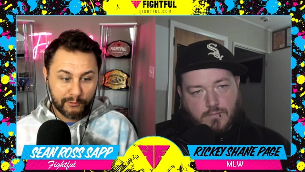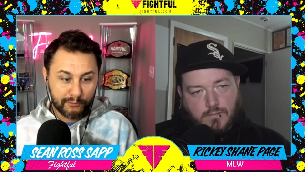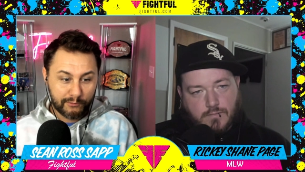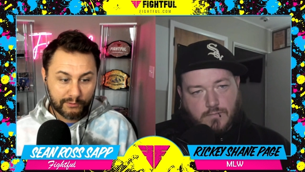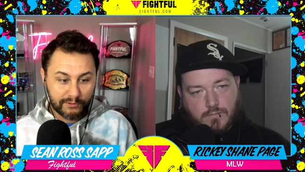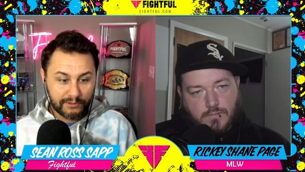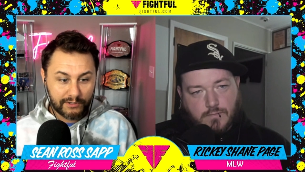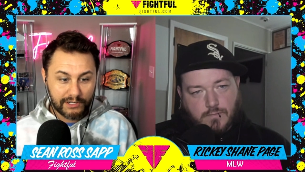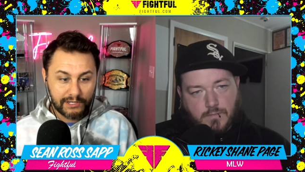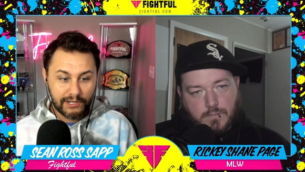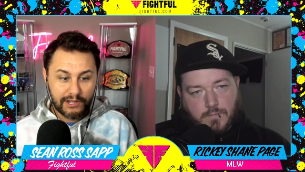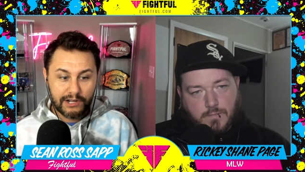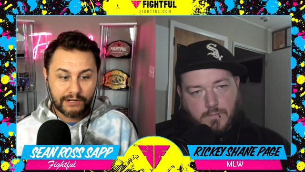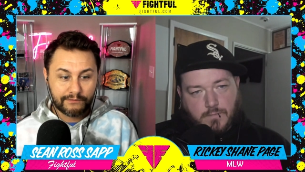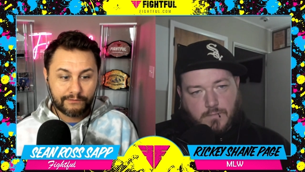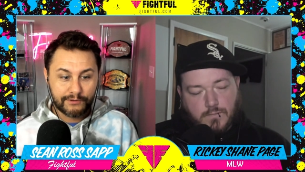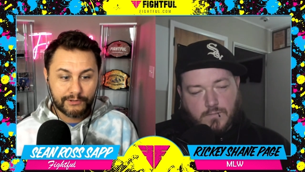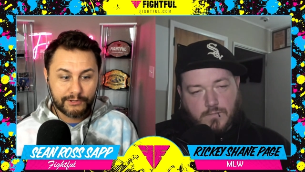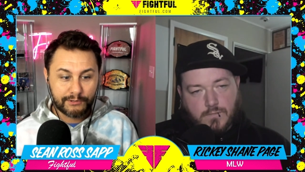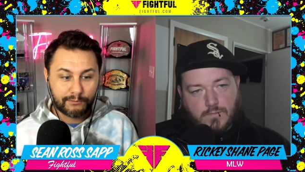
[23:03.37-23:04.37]
Speaker 1: were
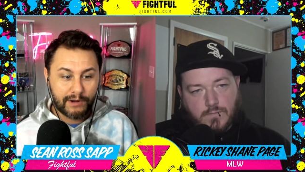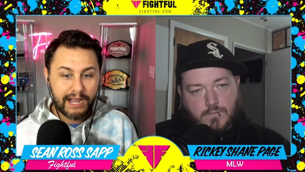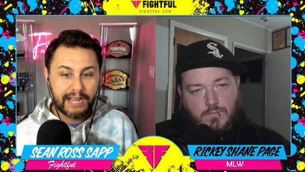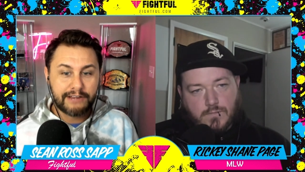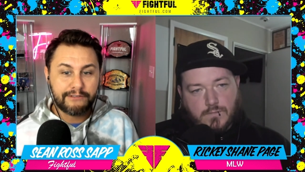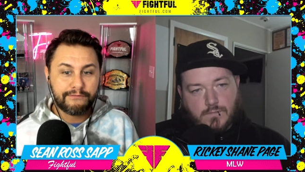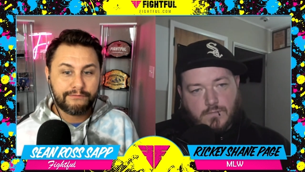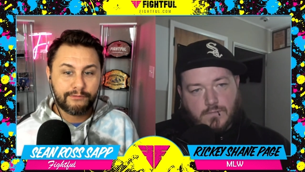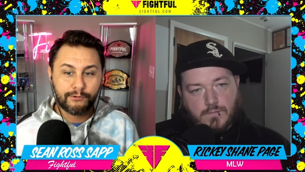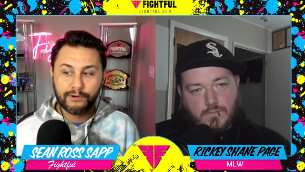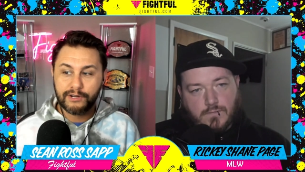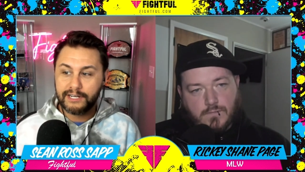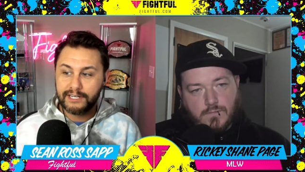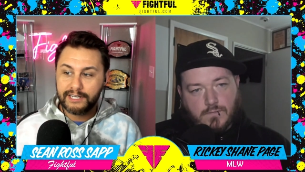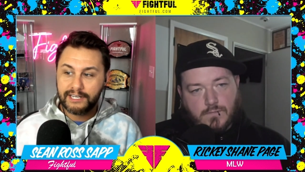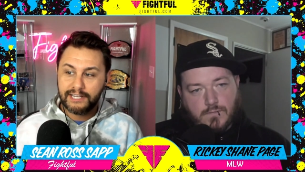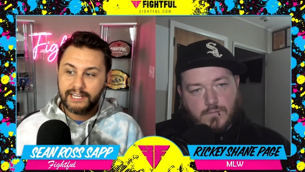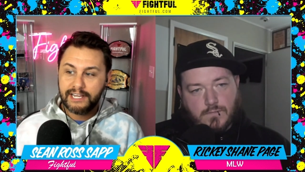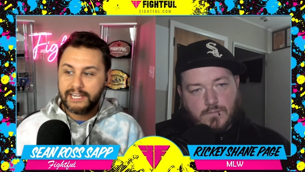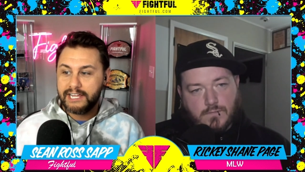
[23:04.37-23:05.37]
along for the ride for
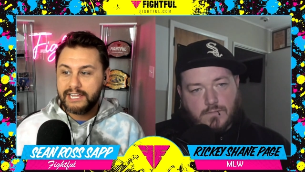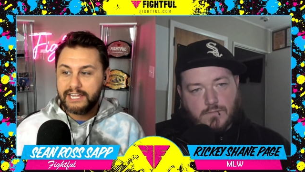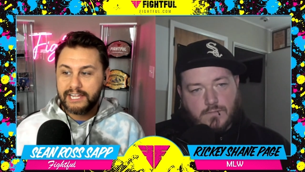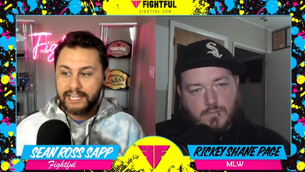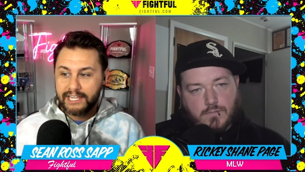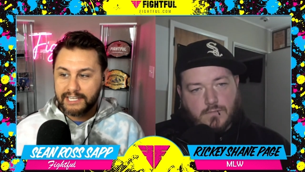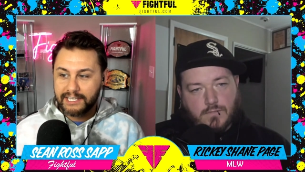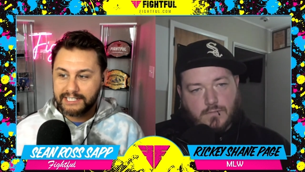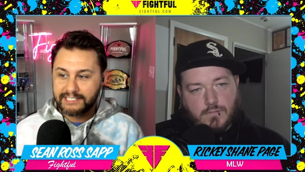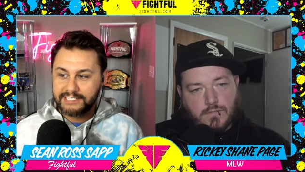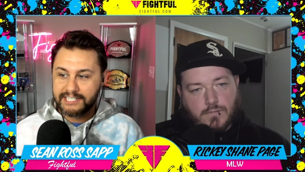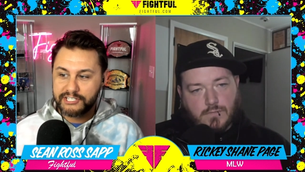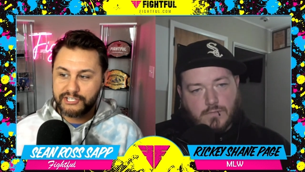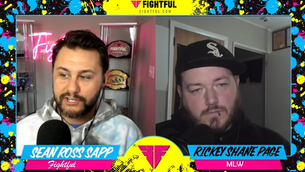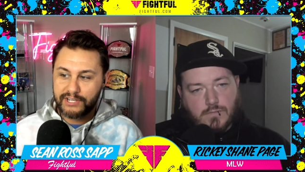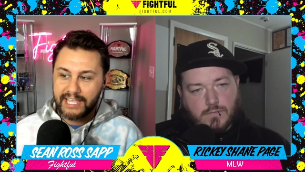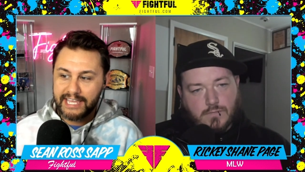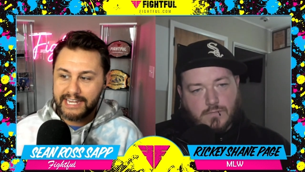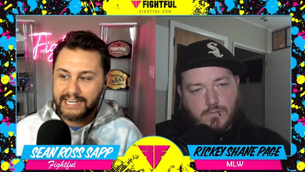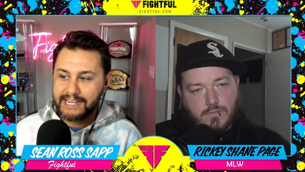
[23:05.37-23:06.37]
it like did
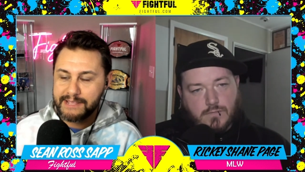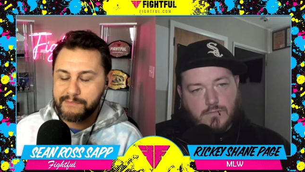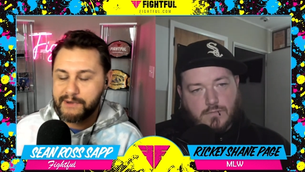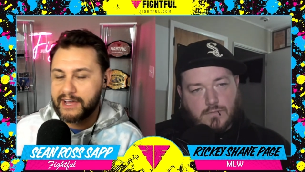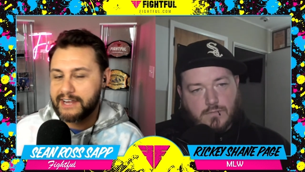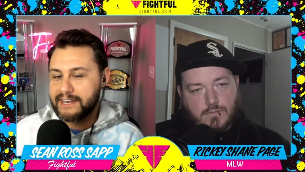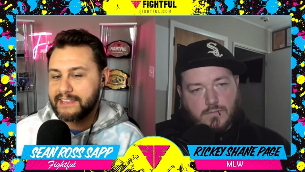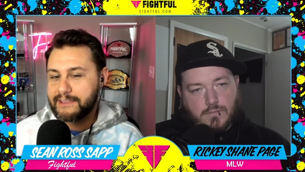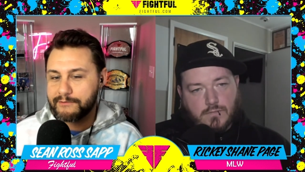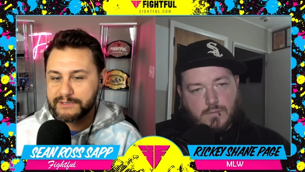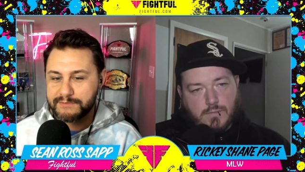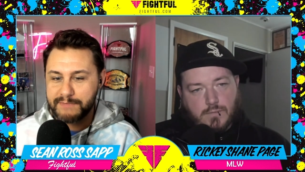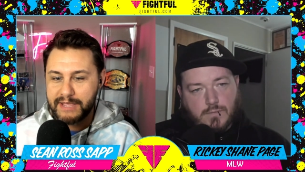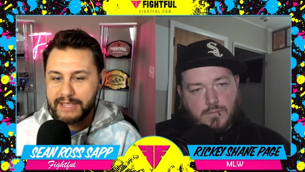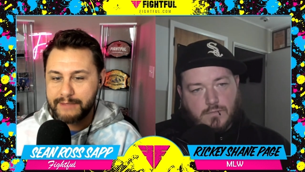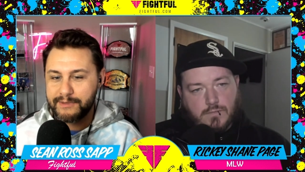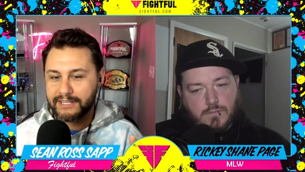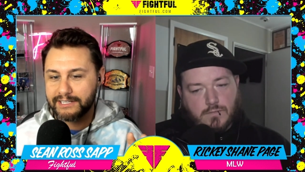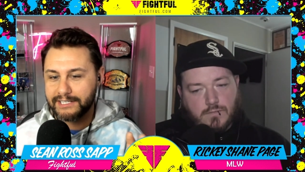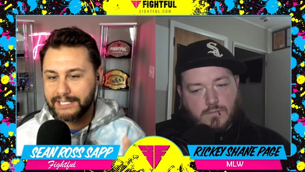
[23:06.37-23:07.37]
you get anybody that was
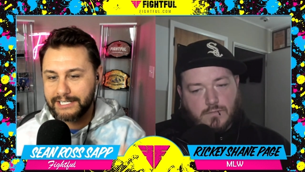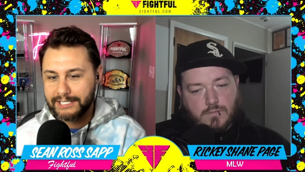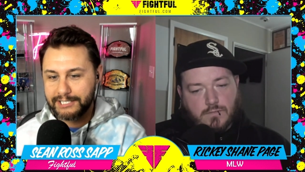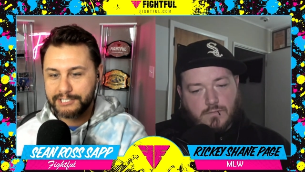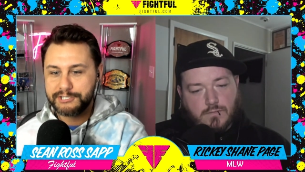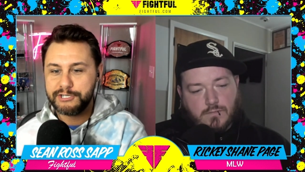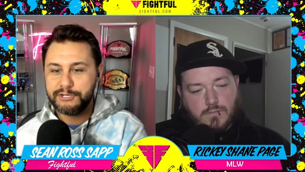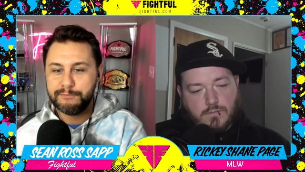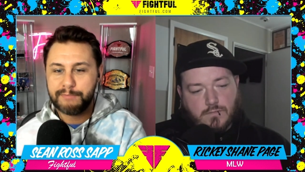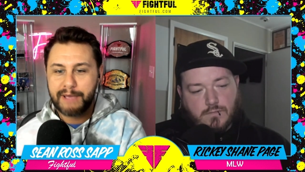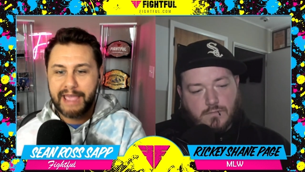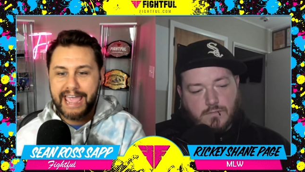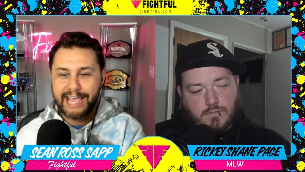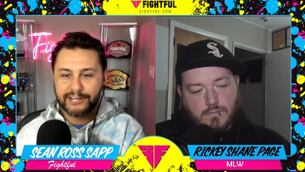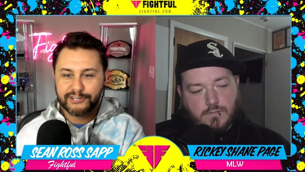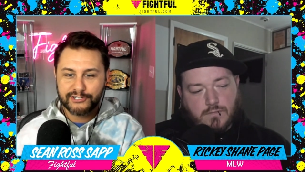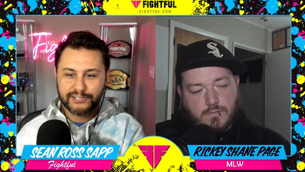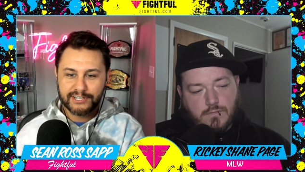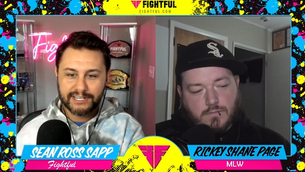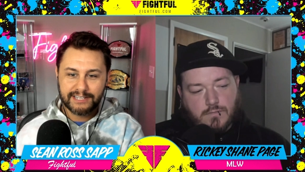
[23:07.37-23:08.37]
maybe a little too
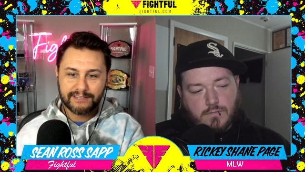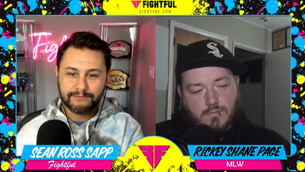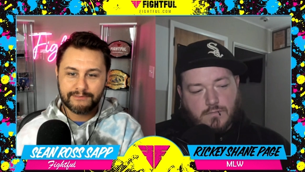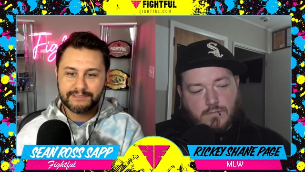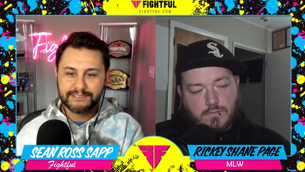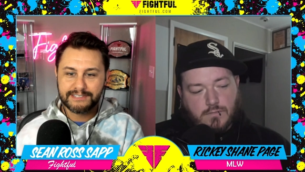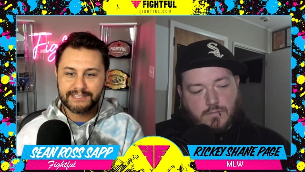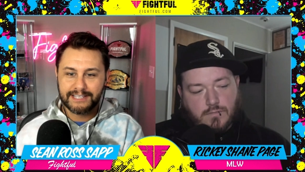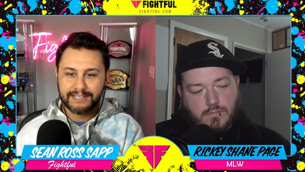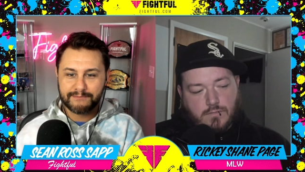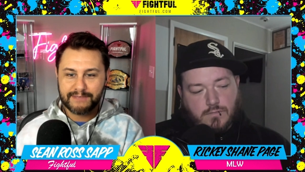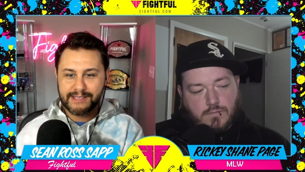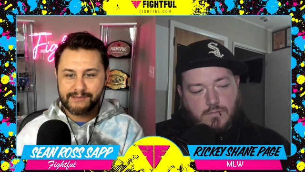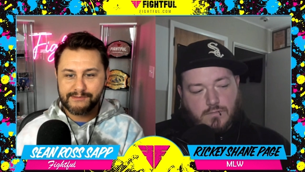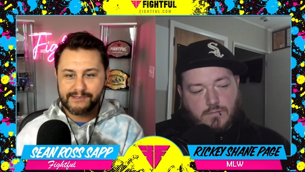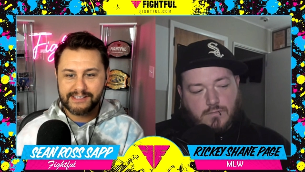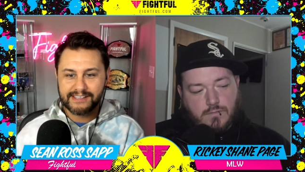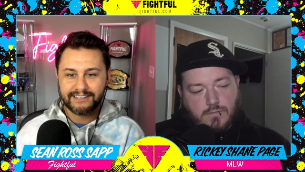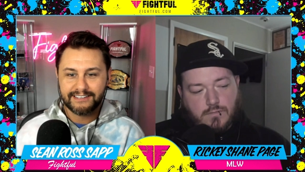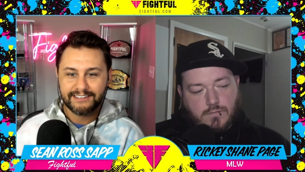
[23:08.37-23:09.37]
passionate it was like
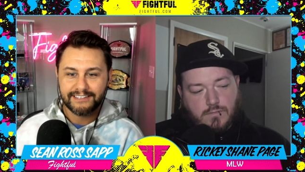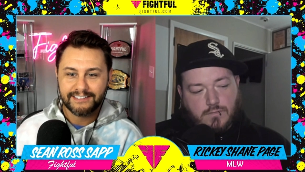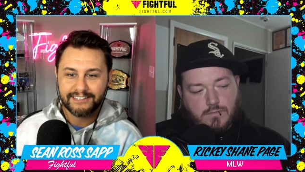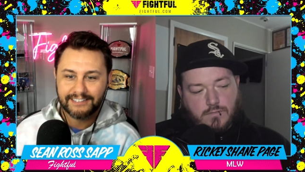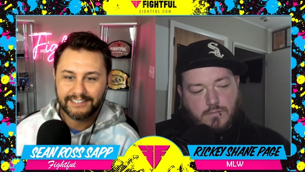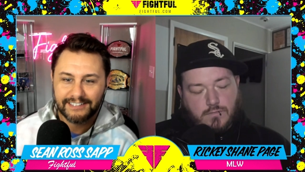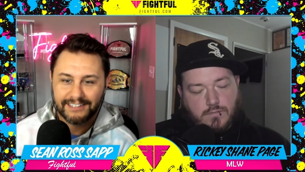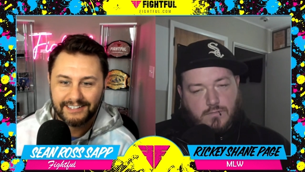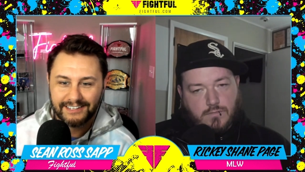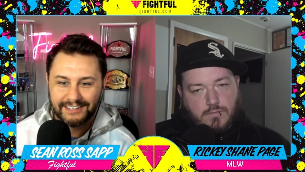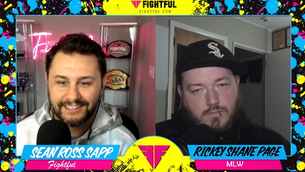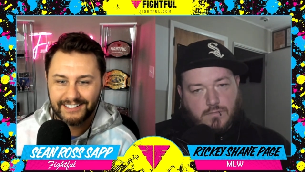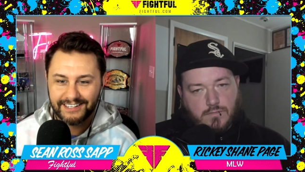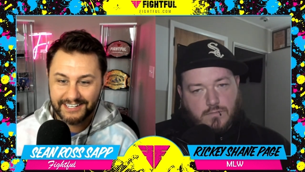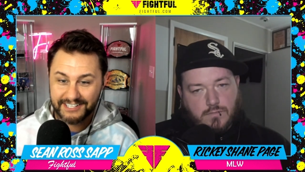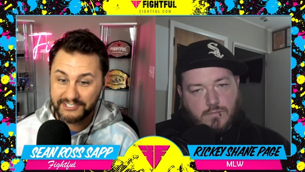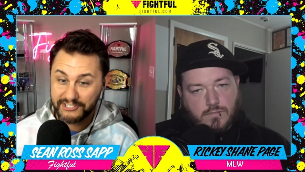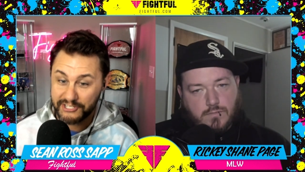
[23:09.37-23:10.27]
maybe because